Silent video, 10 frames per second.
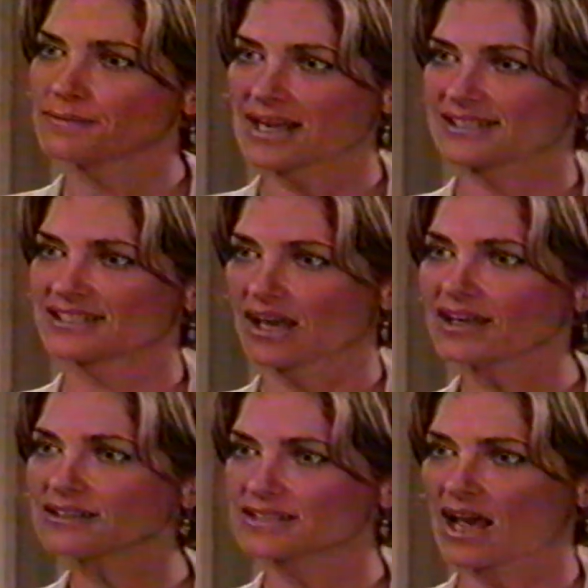my
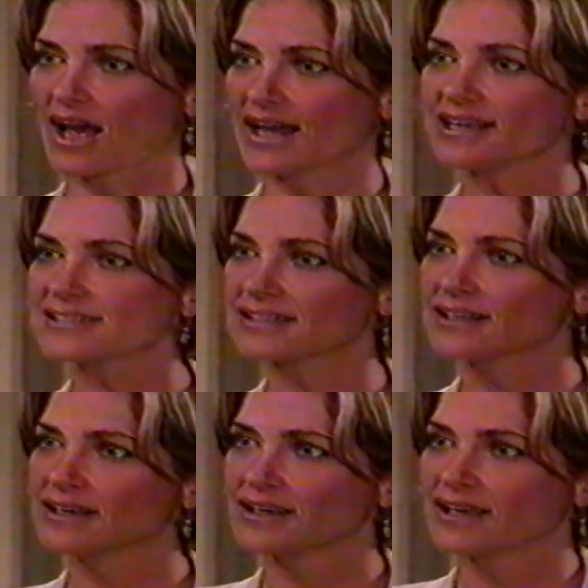son dies.
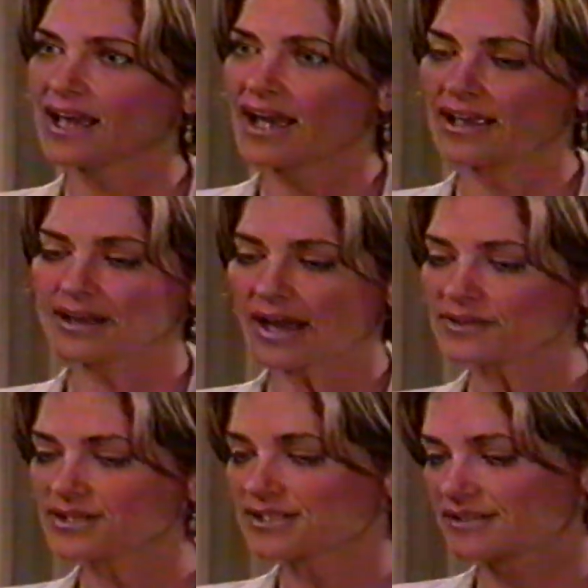And
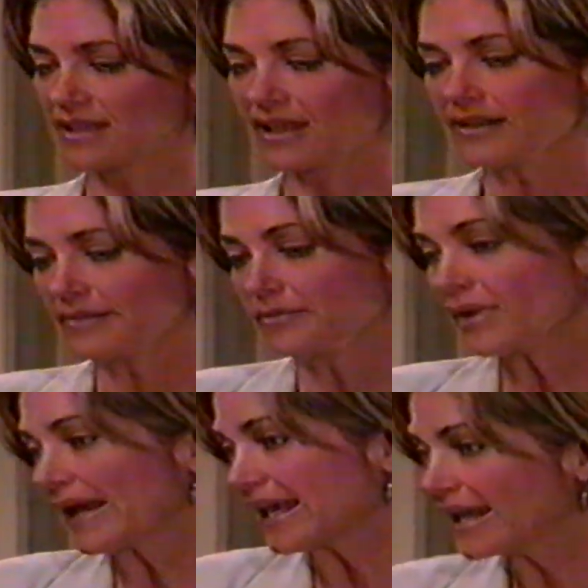I just think,
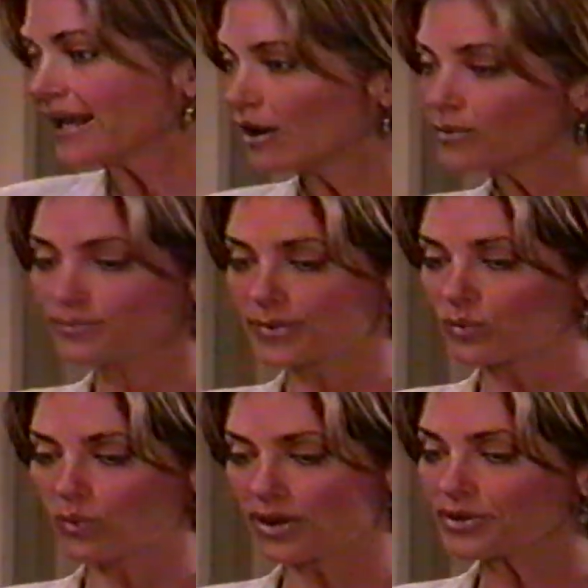well, I can't help
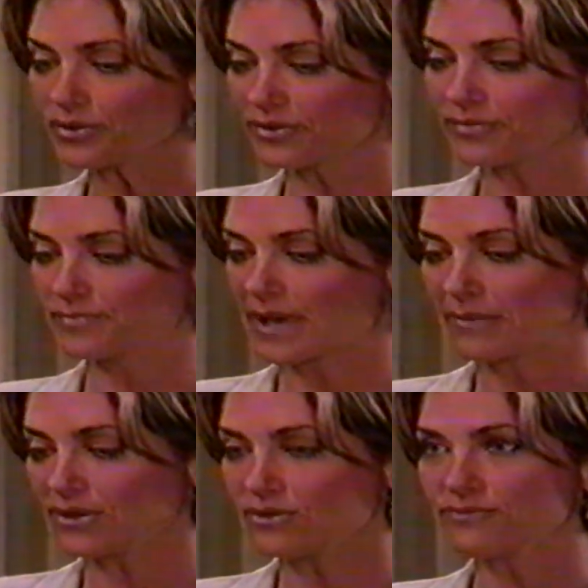but wonder if
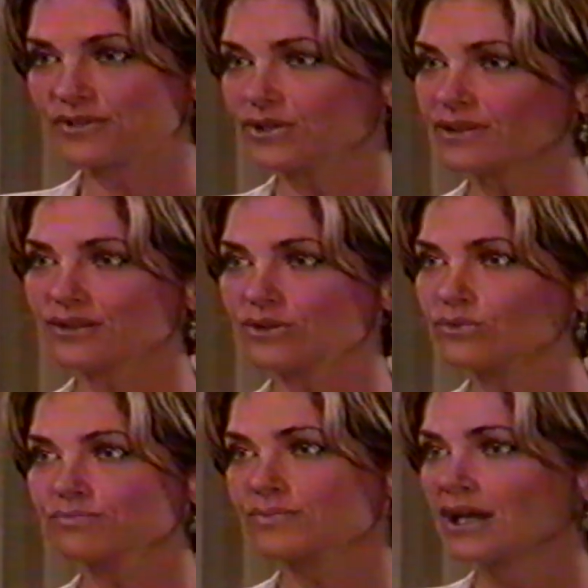maybe you feel that
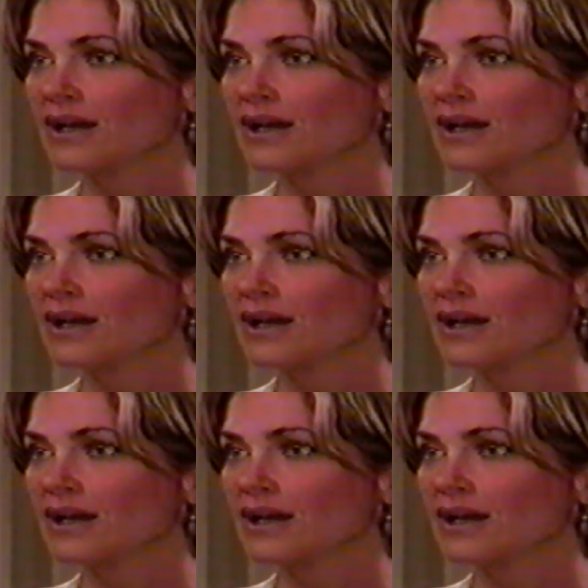you